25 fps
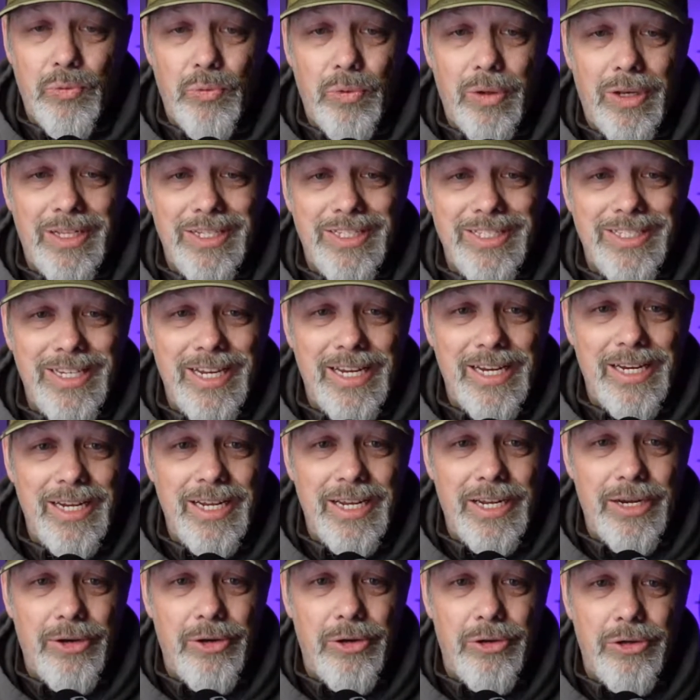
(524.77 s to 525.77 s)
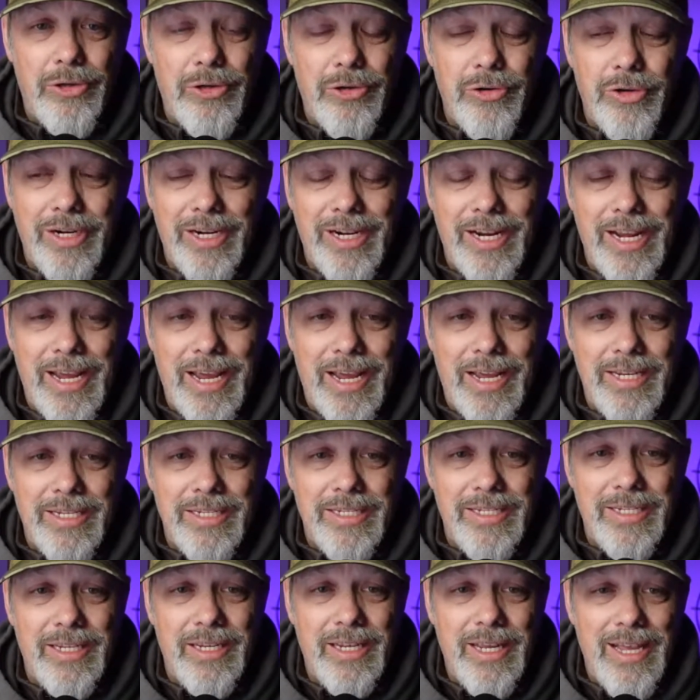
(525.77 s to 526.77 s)
real estate industry
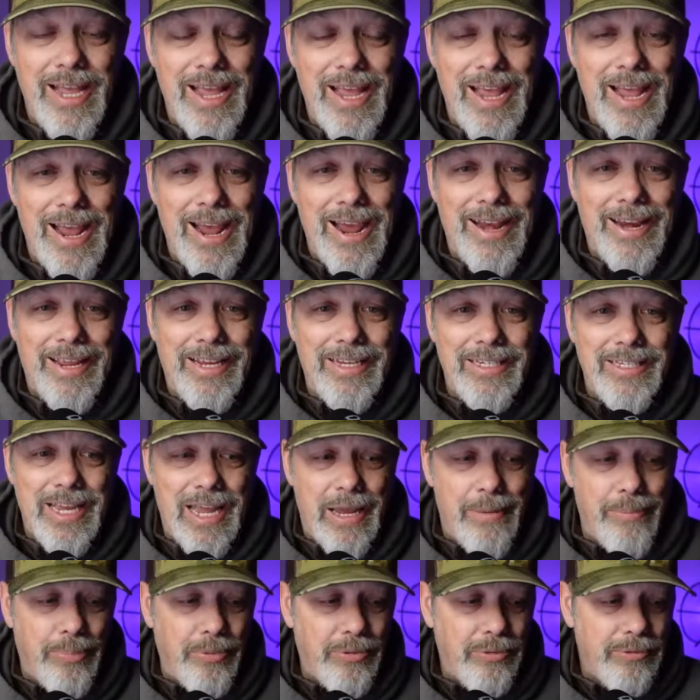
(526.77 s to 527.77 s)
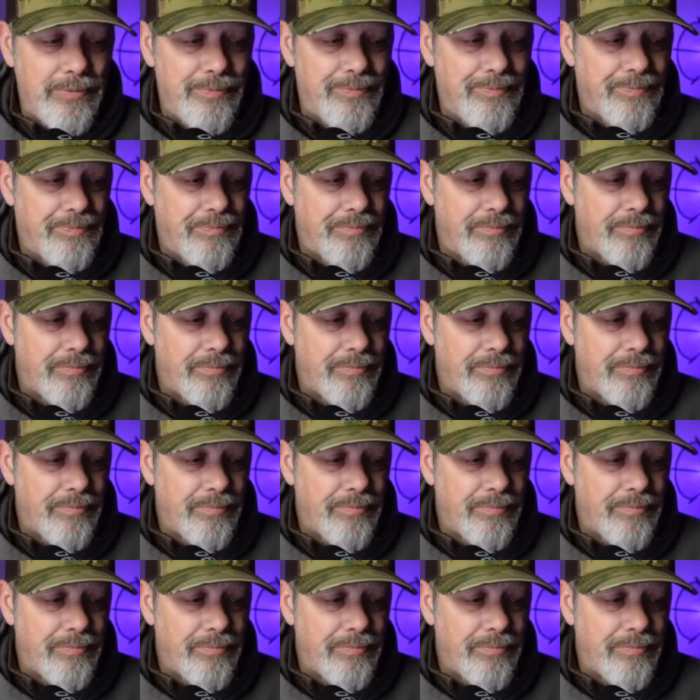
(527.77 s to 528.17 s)
as an example